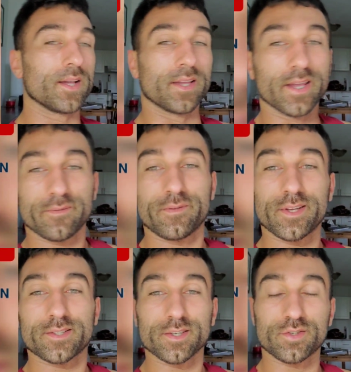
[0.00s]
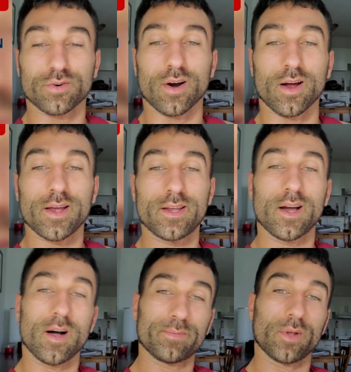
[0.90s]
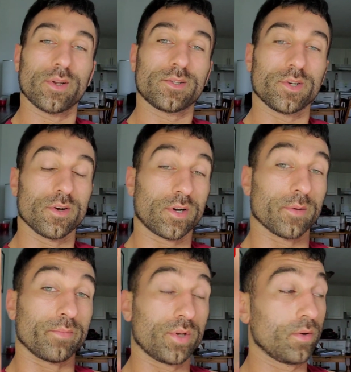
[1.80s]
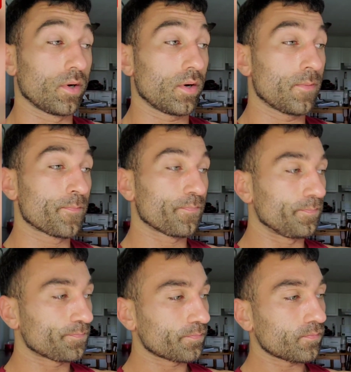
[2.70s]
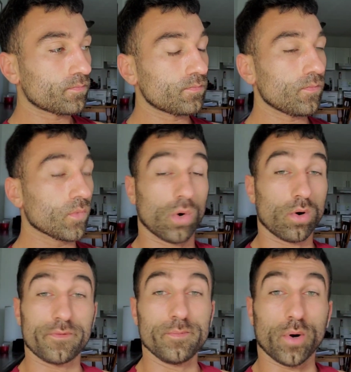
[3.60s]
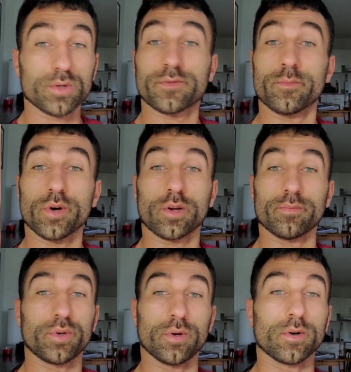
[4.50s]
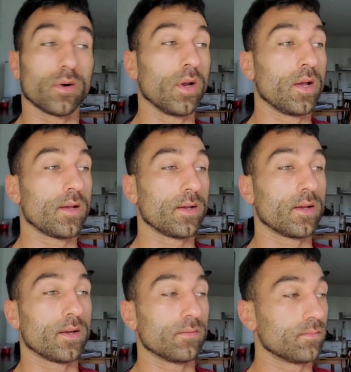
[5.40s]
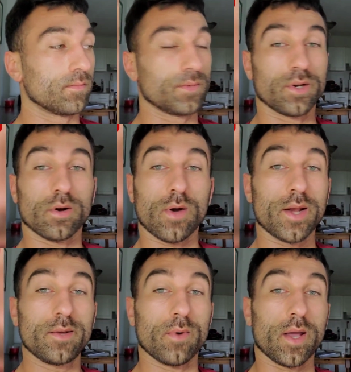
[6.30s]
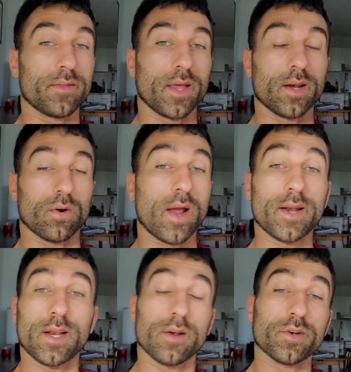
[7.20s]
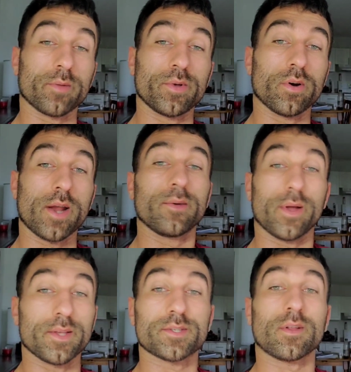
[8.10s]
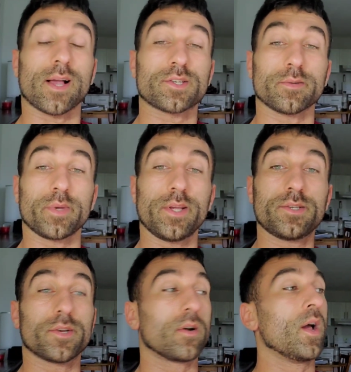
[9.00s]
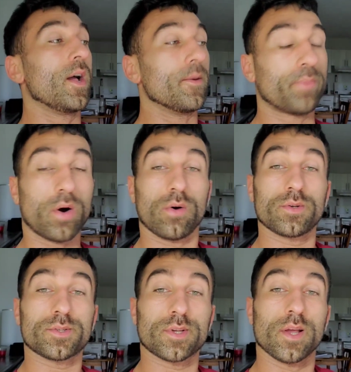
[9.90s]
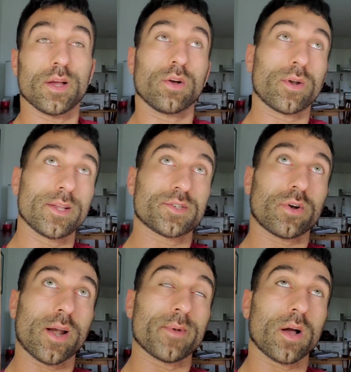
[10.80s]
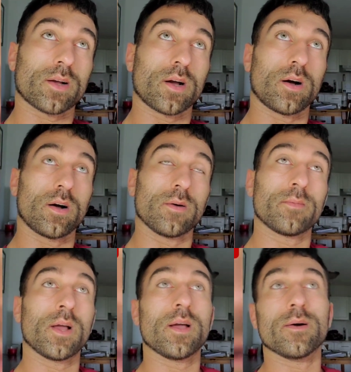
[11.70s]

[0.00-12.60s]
give this a try. Upload it to your computer, or if you post from your computer, anyway, then, or edit on your computer anyway, this will actually be easier. Go to Instagram.com,